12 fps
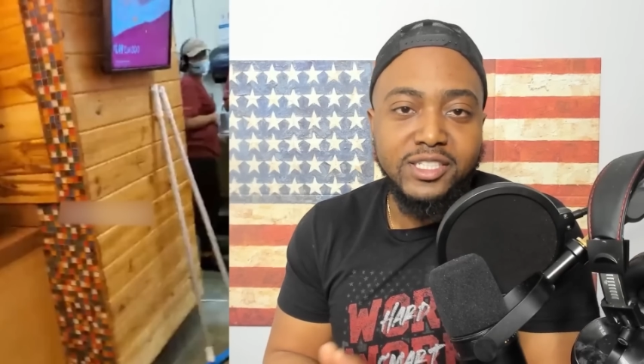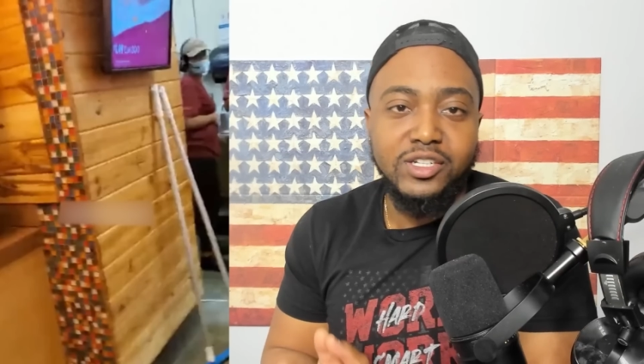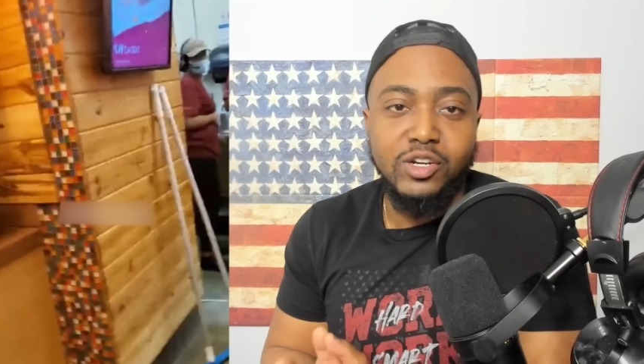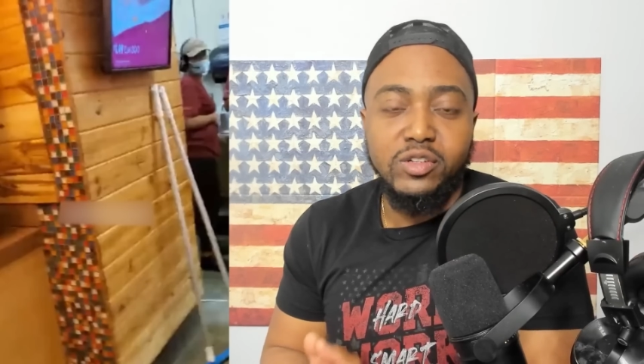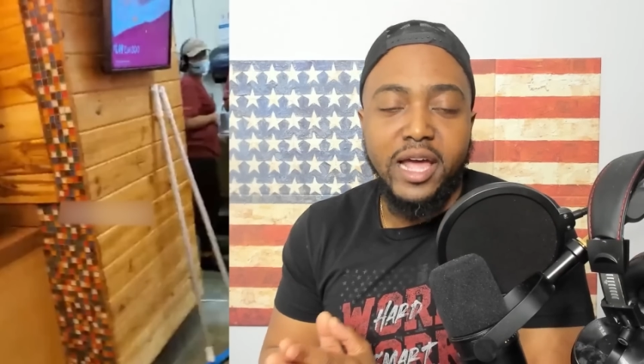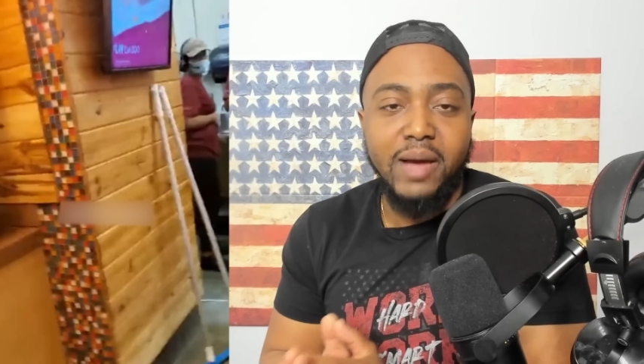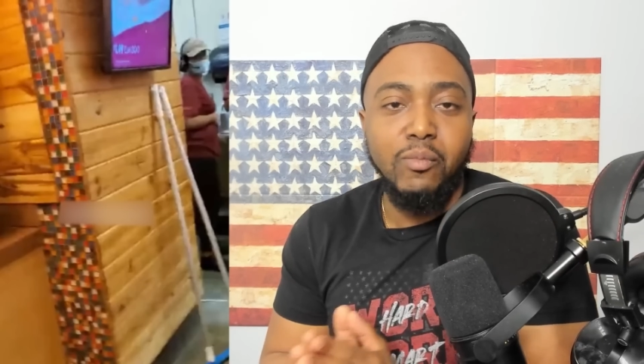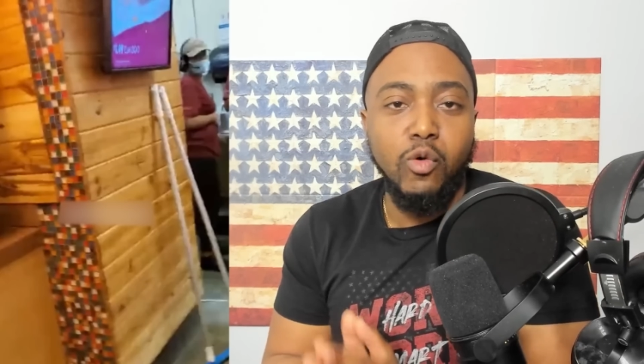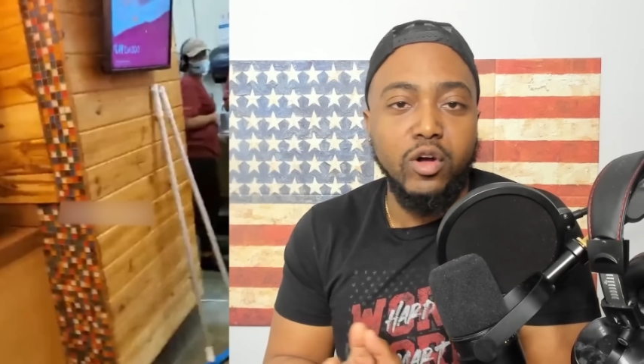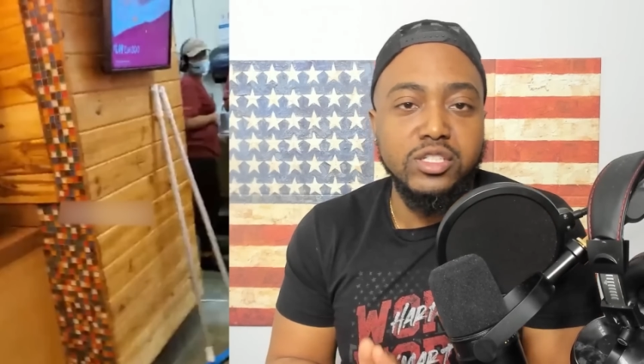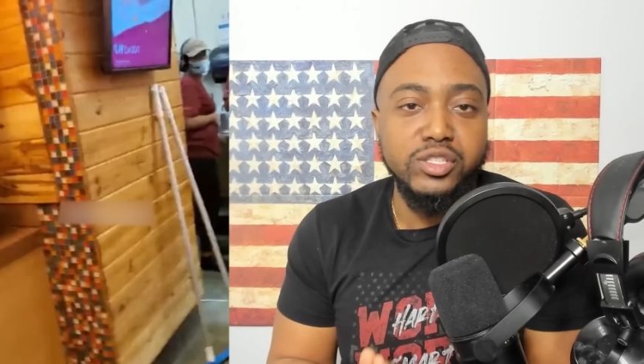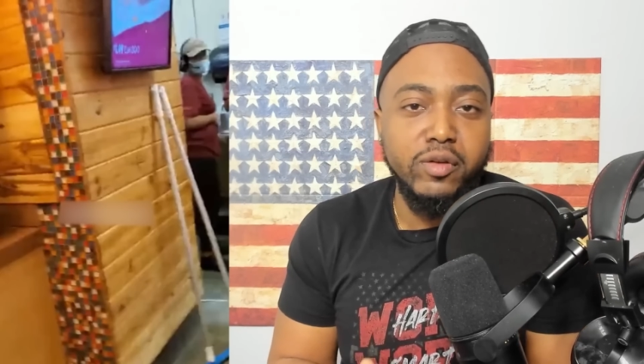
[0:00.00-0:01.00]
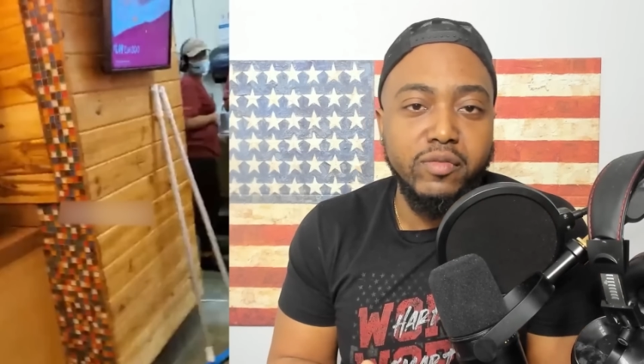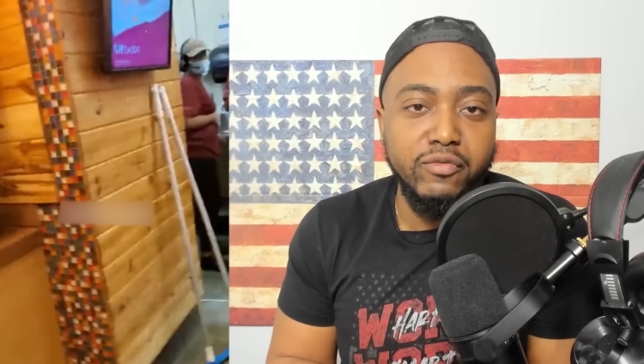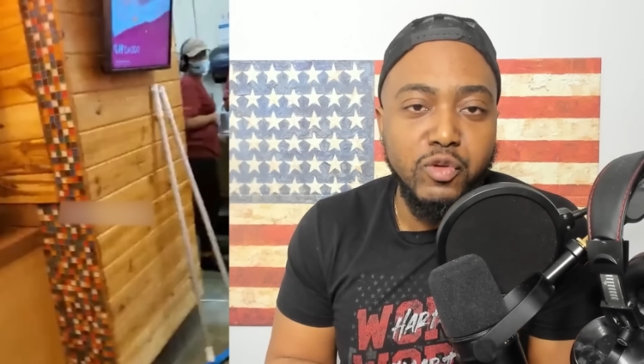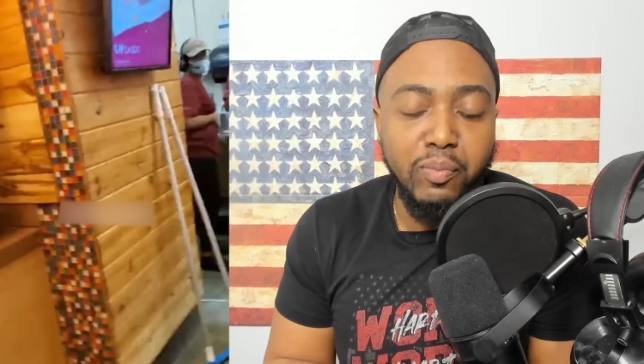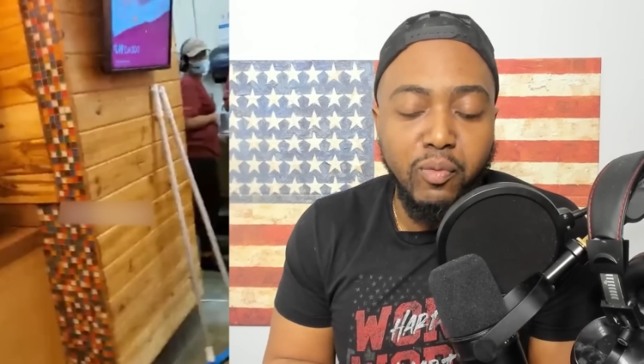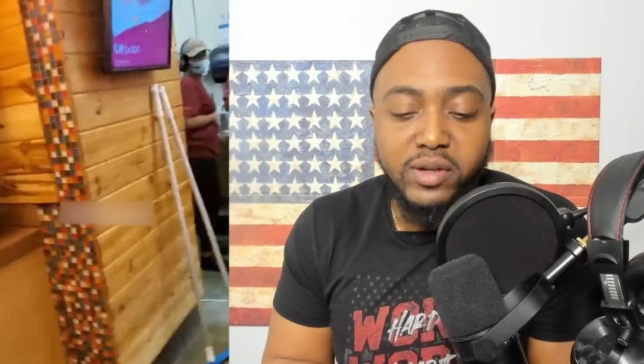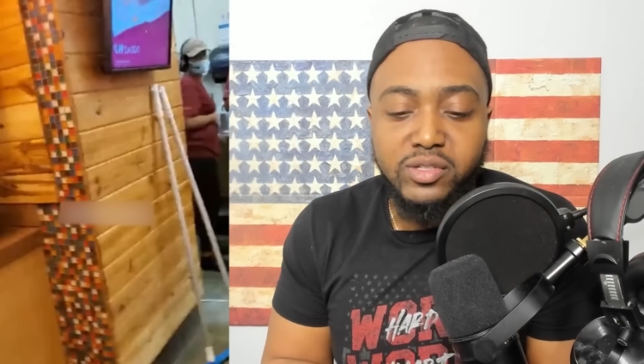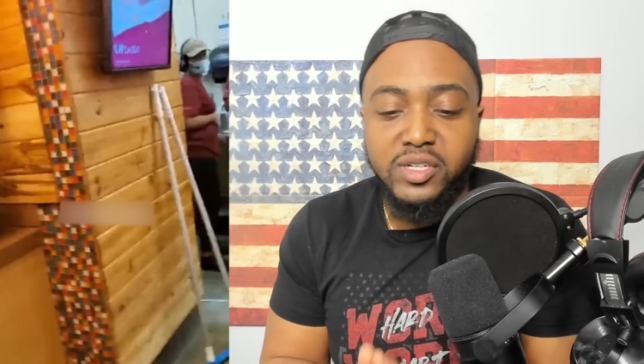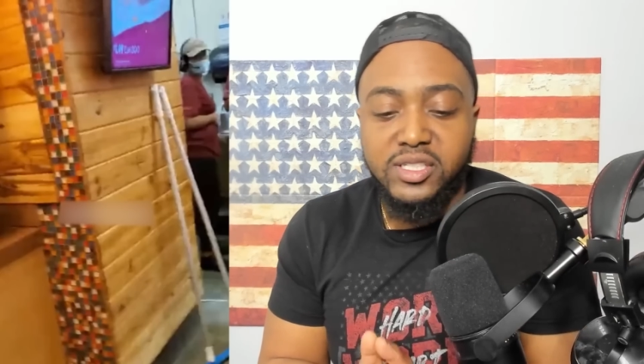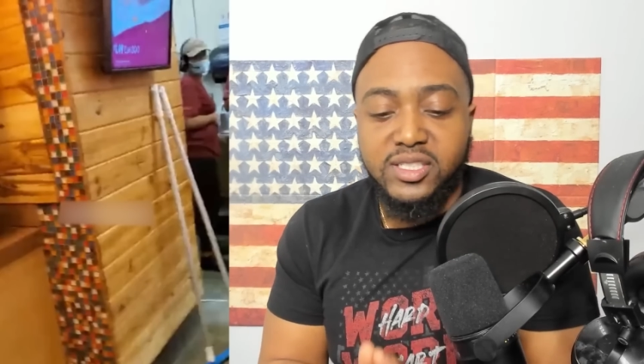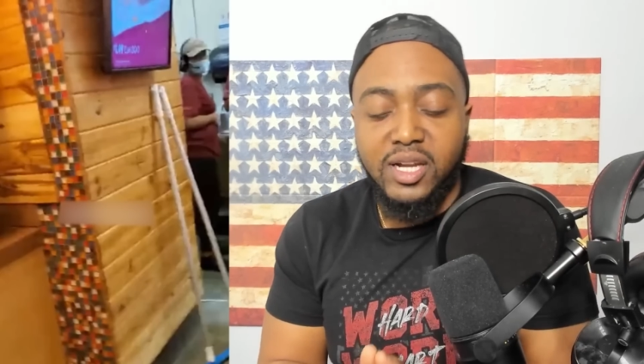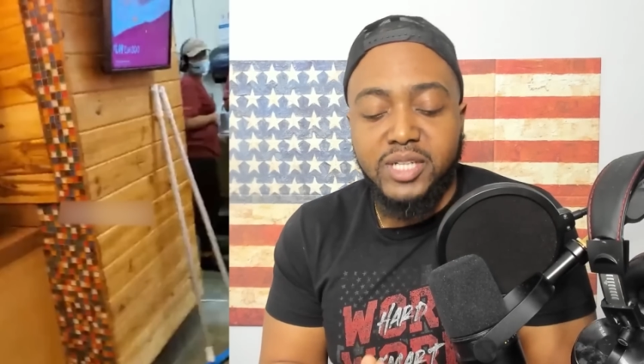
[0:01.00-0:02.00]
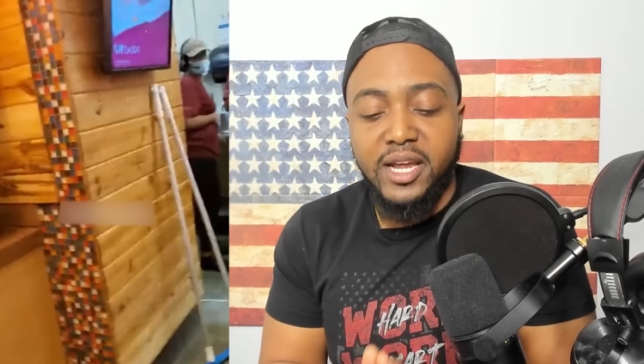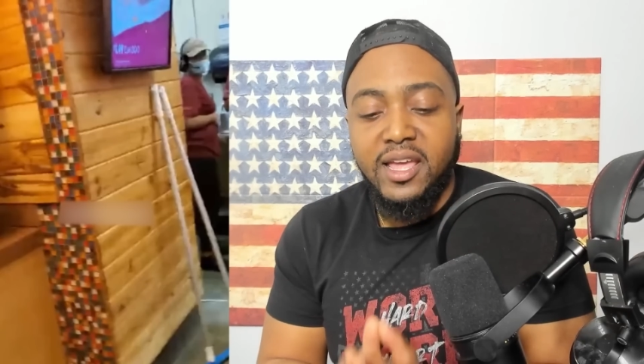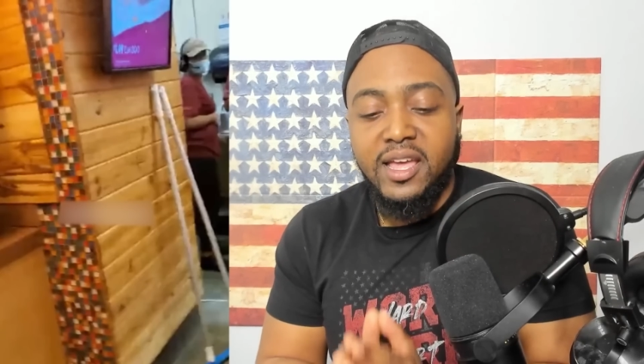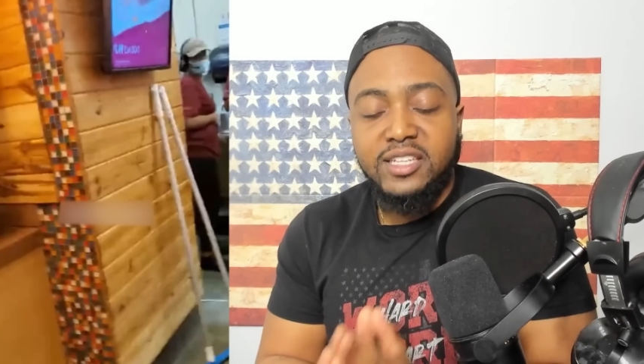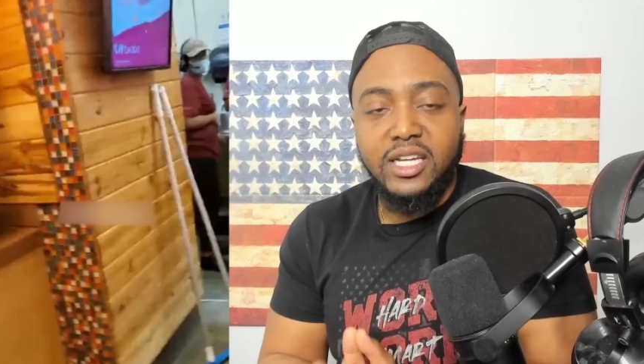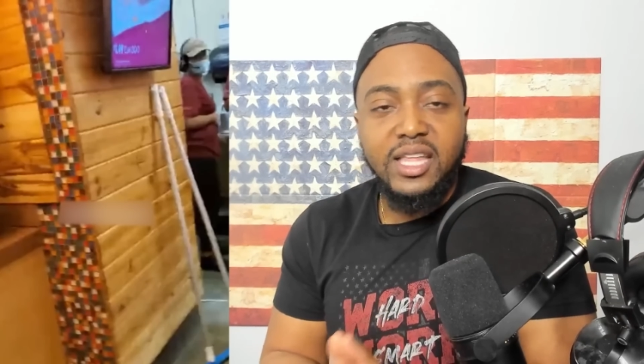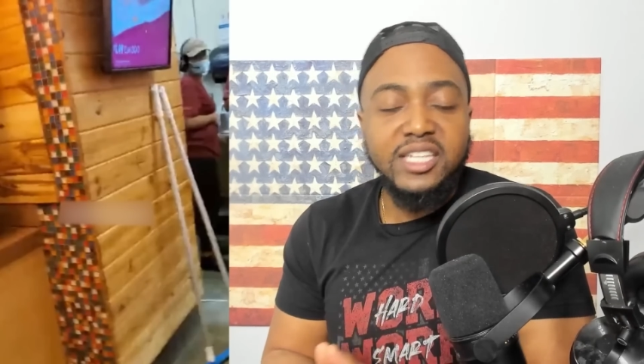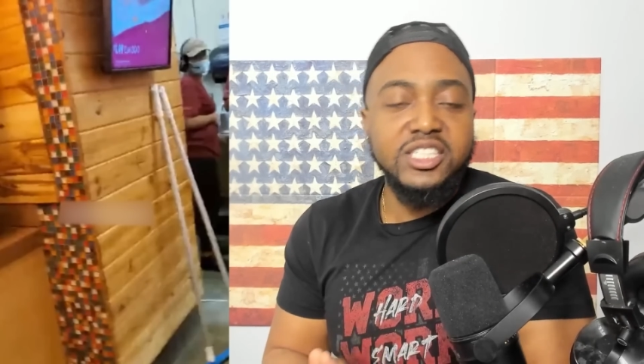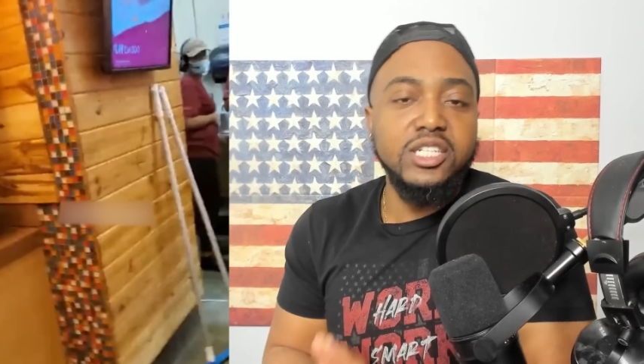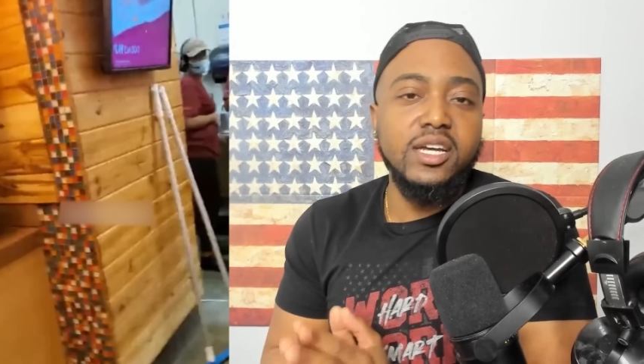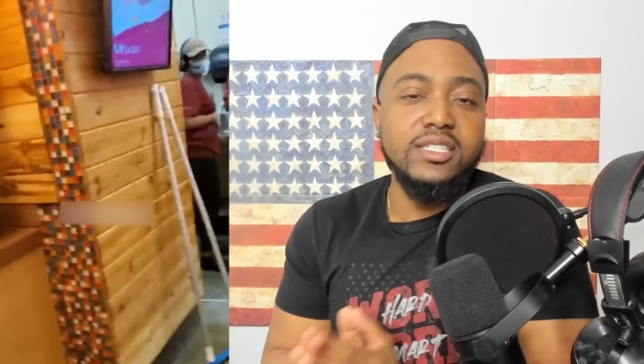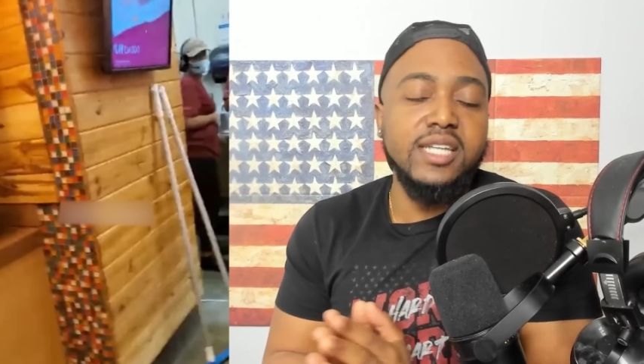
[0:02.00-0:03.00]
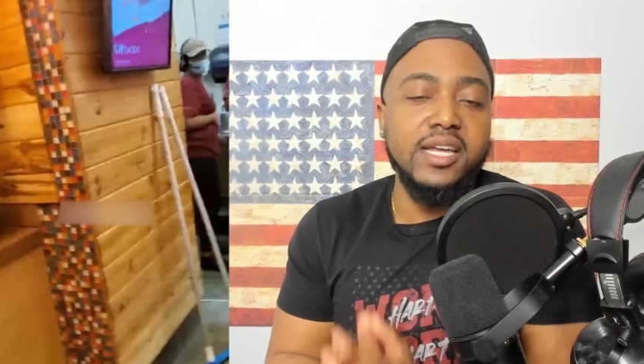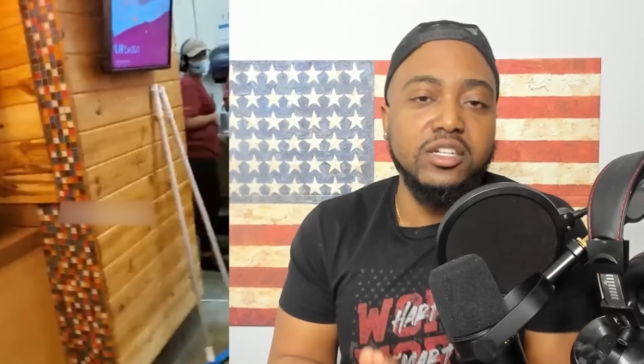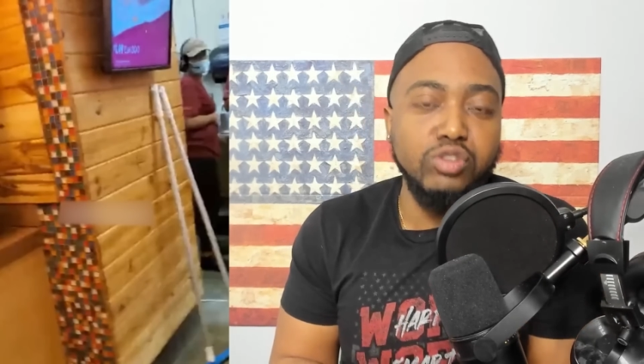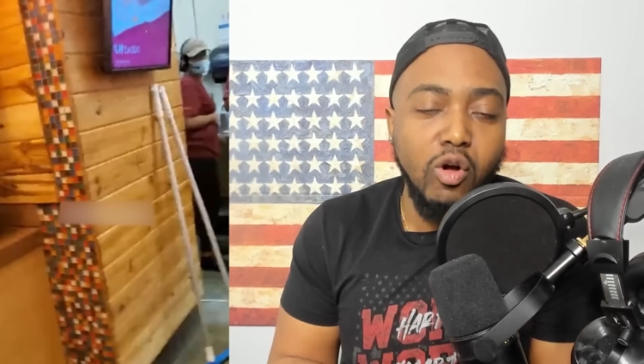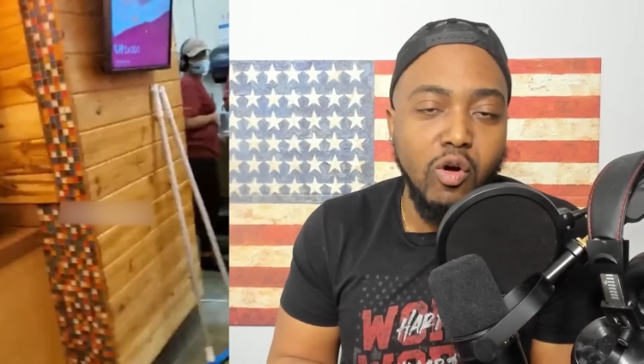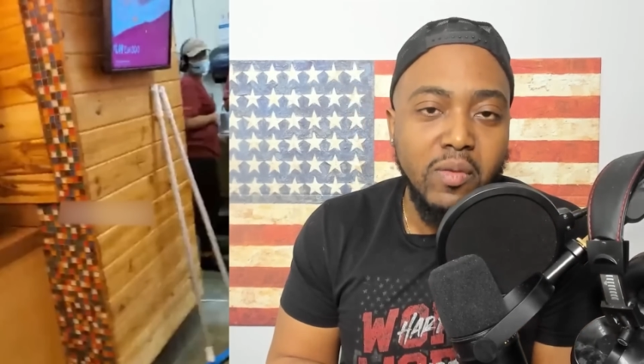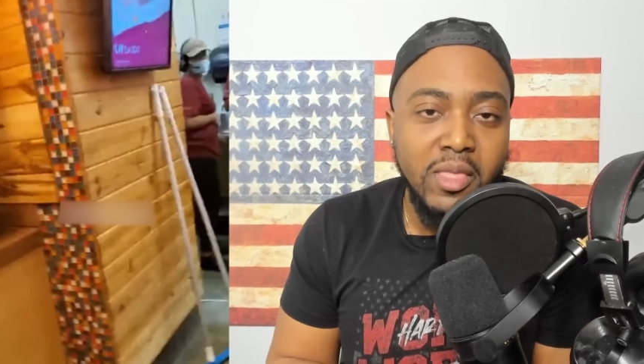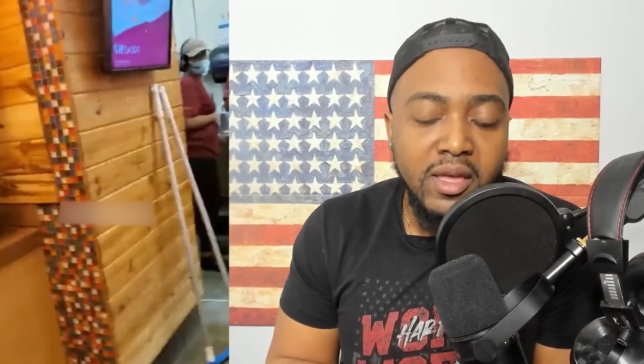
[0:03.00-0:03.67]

She knows I have more conservative viewpoints on this subject, so I think she does that to troll.